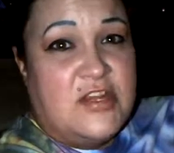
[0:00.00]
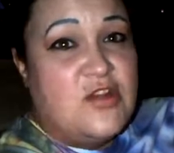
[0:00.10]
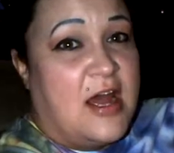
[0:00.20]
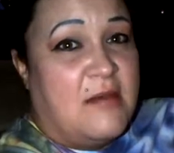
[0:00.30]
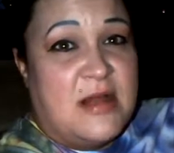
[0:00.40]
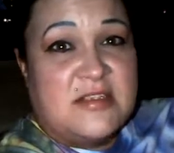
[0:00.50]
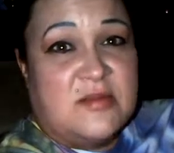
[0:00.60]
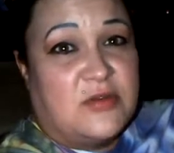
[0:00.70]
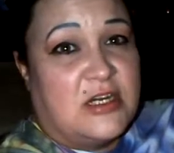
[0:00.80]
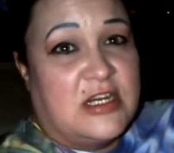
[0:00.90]
you got my
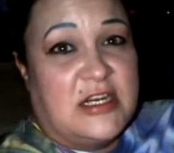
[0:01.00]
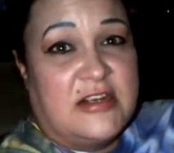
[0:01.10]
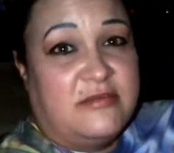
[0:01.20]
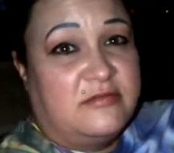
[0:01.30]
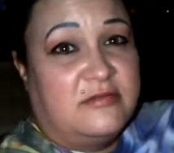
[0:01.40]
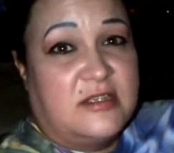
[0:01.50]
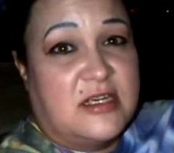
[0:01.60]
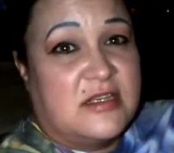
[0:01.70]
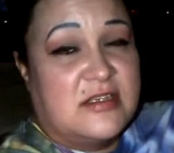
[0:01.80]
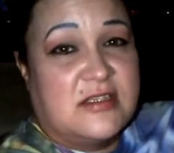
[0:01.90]
support, honey.
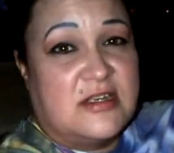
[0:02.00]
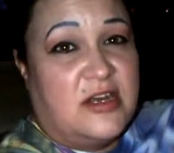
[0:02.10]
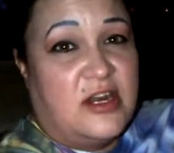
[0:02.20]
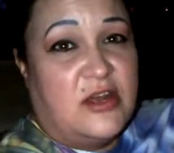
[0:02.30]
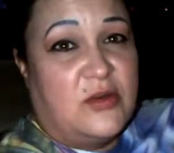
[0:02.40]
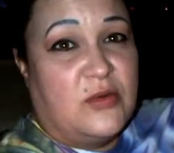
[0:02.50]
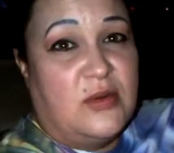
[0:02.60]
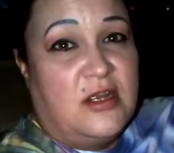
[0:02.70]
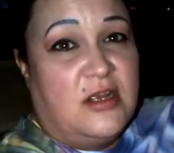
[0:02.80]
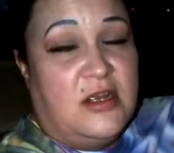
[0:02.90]
Because,
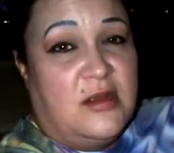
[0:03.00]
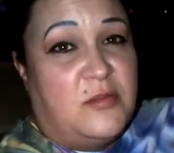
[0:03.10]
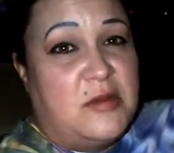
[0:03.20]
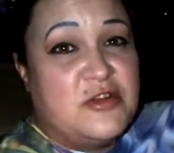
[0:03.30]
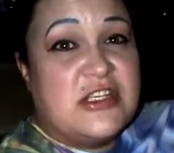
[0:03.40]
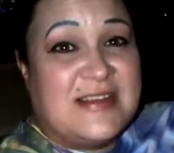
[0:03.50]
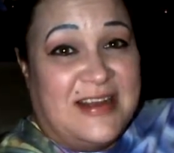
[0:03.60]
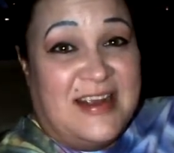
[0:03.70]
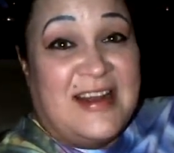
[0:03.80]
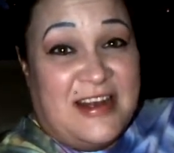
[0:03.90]
people just
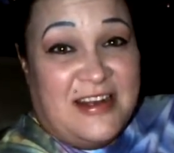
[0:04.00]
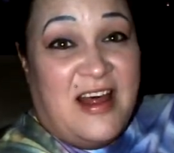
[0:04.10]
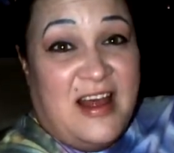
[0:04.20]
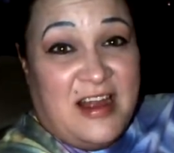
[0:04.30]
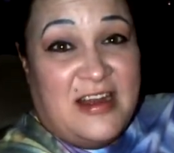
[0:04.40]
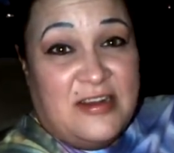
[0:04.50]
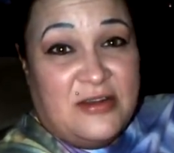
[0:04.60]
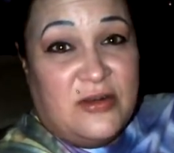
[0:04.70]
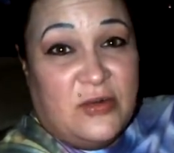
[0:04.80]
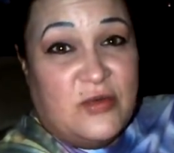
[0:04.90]
can get out of line
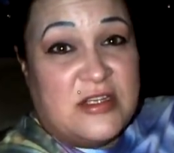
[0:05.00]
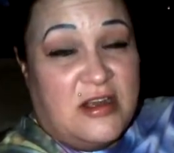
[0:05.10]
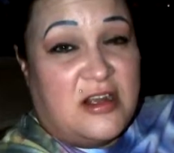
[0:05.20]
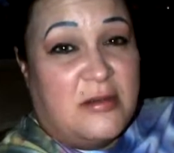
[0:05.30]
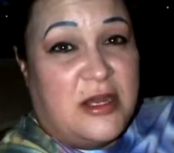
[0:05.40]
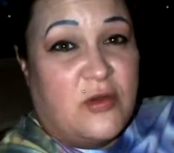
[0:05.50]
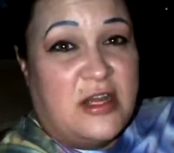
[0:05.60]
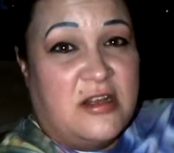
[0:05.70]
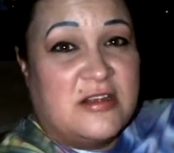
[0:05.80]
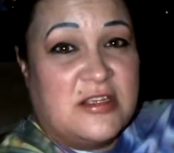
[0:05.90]
with talking about
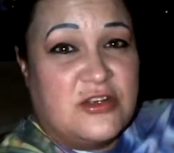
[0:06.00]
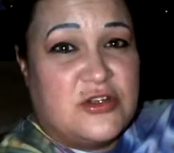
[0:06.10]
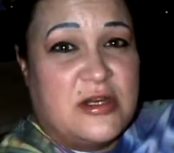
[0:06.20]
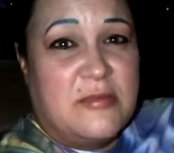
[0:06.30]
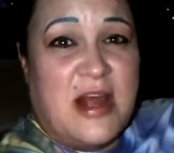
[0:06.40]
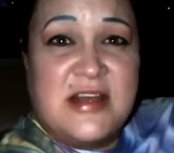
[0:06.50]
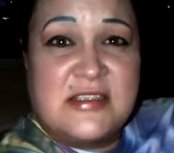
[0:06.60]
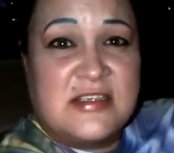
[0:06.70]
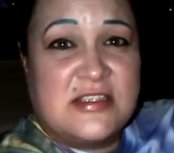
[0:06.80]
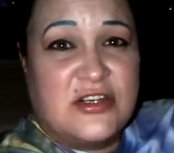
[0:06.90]
weight loss surgery and
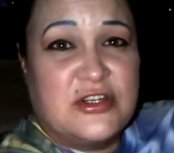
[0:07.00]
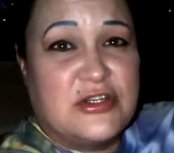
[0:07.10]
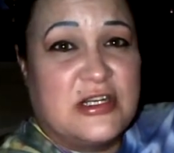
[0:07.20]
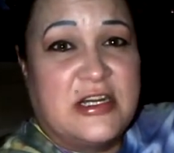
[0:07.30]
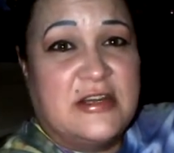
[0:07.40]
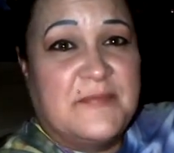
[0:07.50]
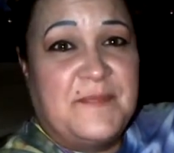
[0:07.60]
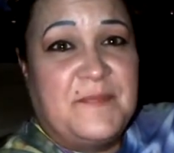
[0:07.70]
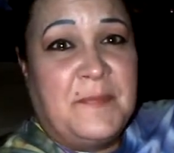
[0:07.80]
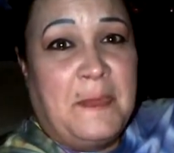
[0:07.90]
plastic surgery,
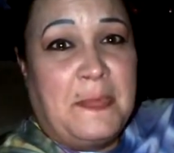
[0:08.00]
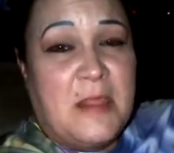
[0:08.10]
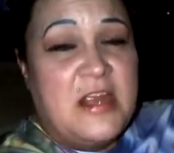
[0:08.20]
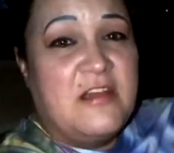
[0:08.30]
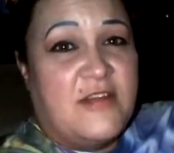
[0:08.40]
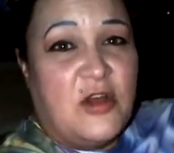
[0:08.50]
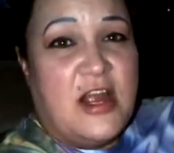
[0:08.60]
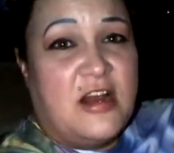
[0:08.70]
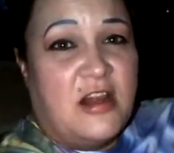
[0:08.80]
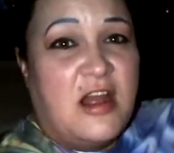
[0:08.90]
and they can get very
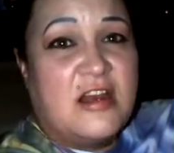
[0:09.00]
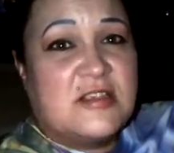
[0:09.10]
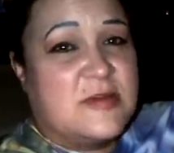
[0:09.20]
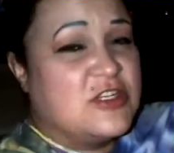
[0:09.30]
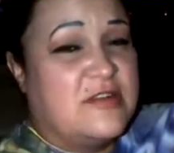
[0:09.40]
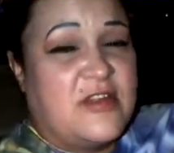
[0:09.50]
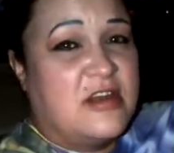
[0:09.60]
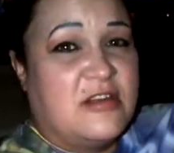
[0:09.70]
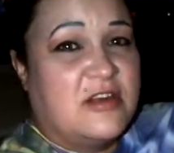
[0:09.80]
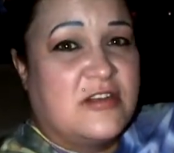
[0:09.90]
out of line, especially if they
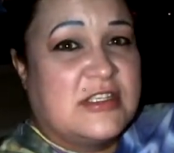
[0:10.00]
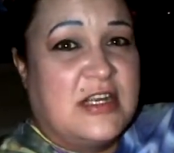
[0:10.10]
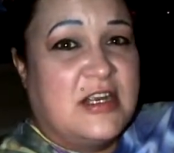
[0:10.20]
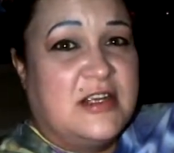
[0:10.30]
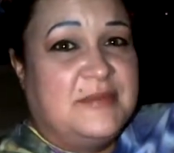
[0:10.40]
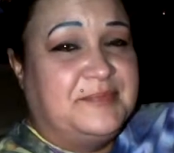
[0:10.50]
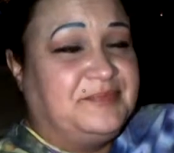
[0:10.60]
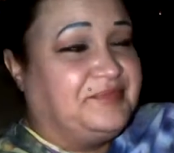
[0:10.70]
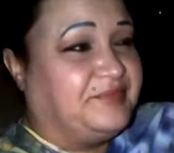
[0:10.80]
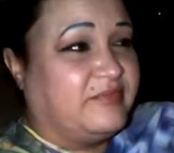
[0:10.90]
don't understand it. And